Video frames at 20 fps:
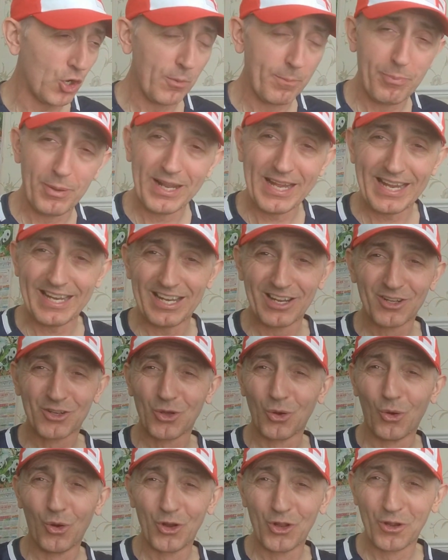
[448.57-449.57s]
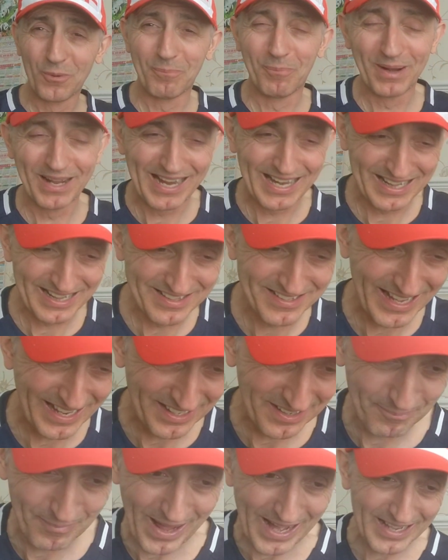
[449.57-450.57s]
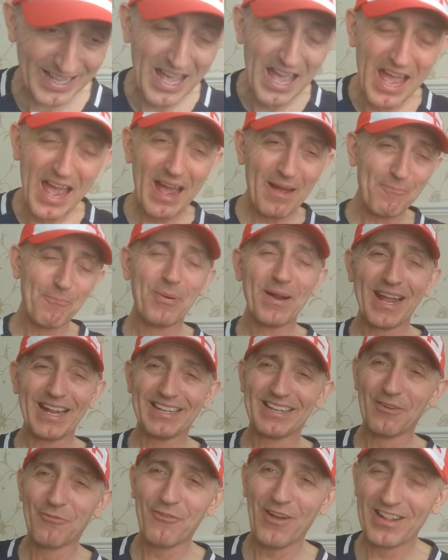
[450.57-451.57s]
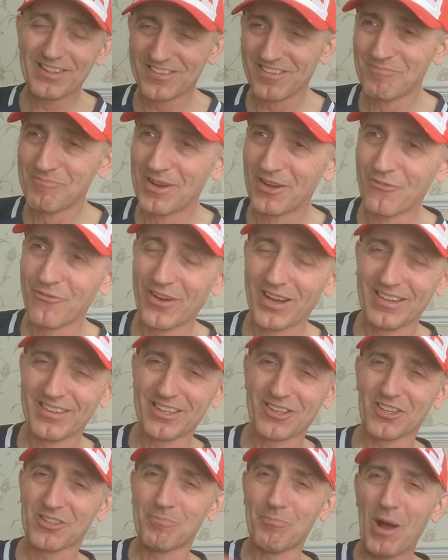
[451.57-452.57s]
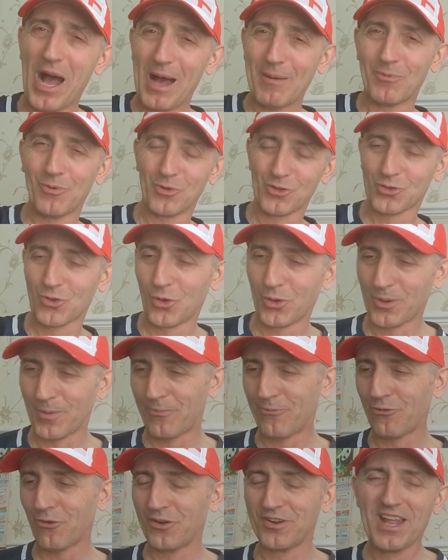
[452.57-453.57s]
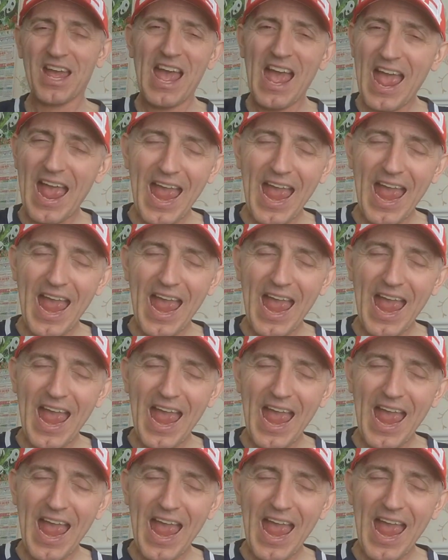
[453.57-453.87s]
who played in goal, who played in centre back and played defensive midfield, because Palmer was going up front.